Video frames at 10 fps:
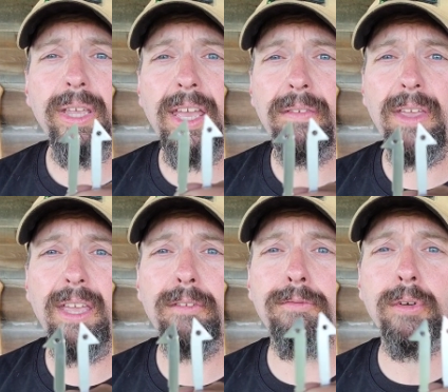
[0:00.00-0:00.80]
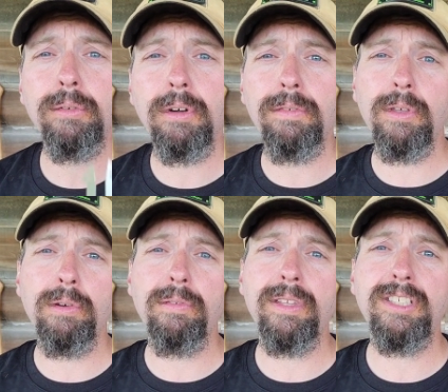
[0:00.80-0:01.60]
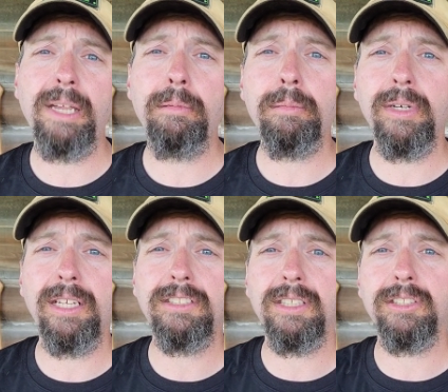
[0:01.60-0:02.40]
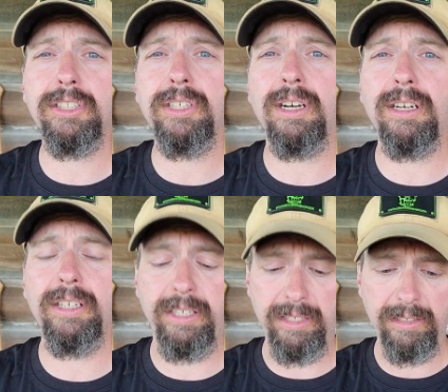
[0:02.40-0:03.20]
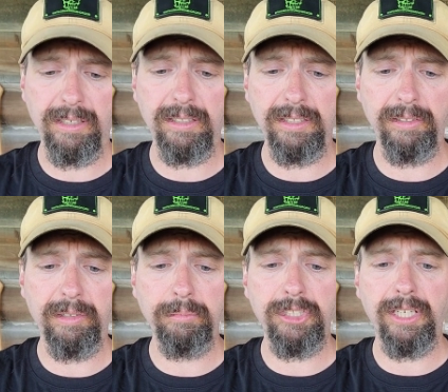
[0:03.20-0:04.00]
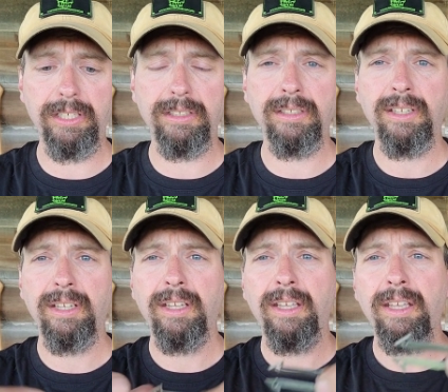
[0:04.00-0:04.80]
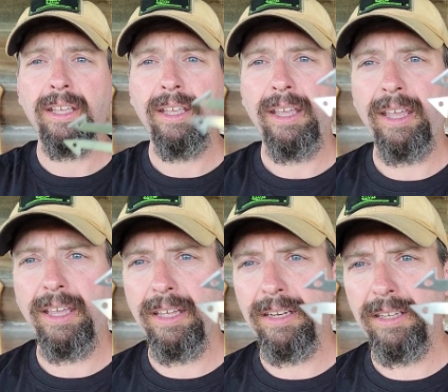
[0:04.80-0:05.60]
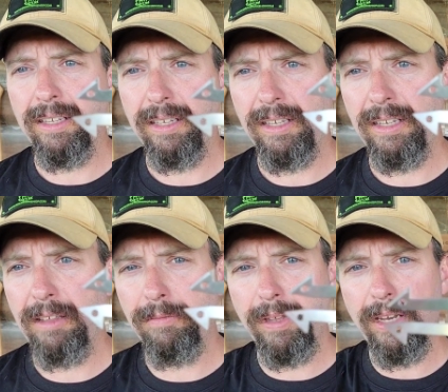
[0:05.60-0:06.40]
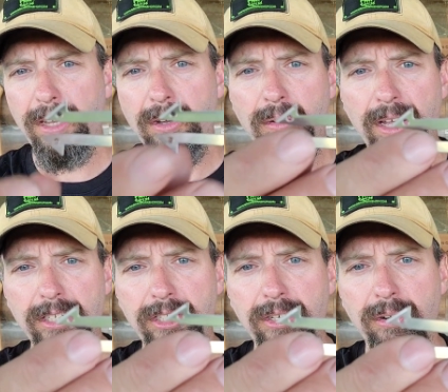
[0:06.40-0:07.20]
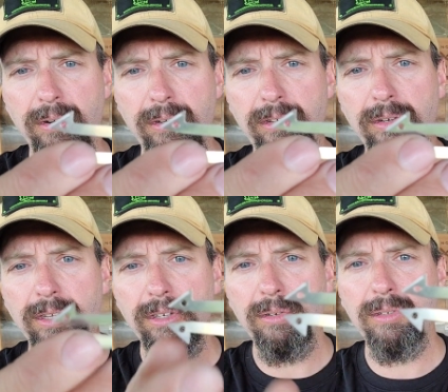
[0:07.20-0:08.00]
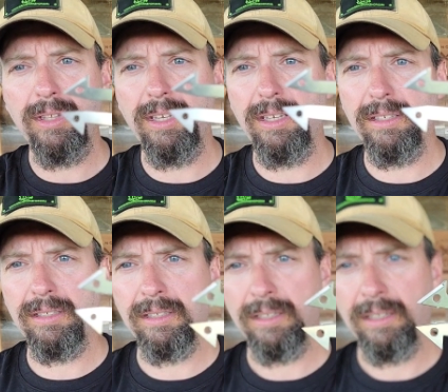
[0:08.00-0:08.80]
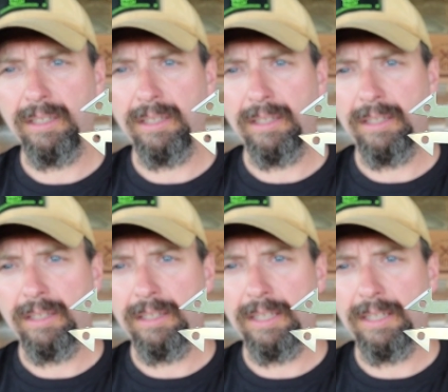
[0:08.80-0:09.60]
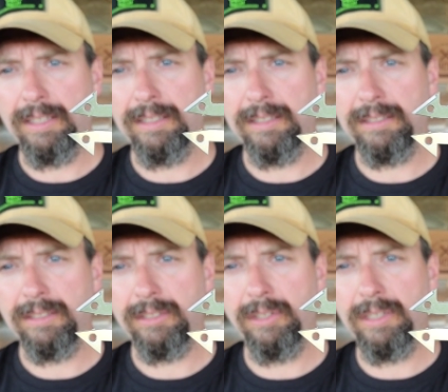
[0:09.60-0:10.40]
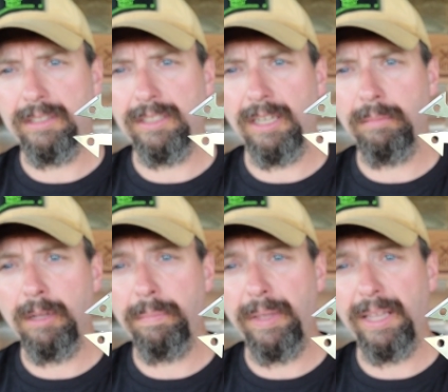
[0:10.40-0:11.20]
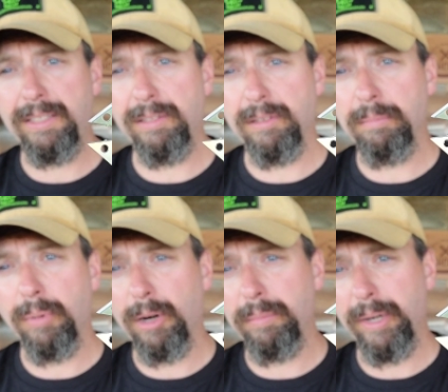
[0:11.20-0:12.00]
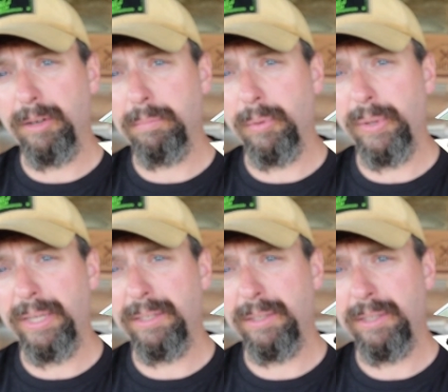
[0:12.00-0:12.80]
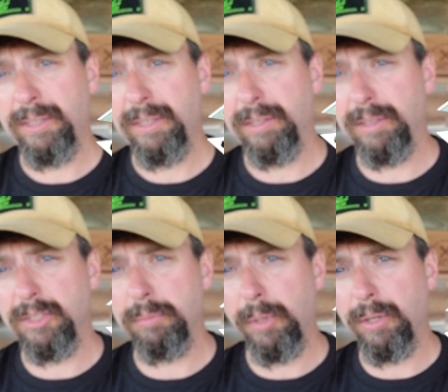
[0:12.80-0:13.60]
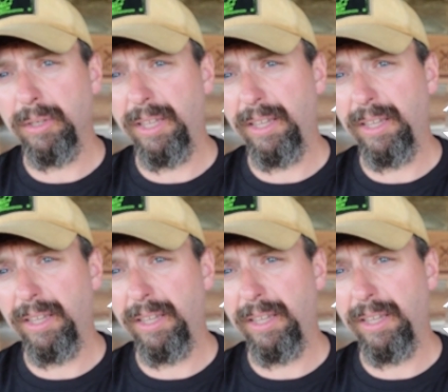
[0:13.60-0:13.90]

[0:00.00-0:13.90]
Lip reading: we have a full review of the Jamie Burleigh signature card here on the Grimm channel. And in that video I showed you can use these kind of like this. So you can set them up as either a barbed arrow point or a small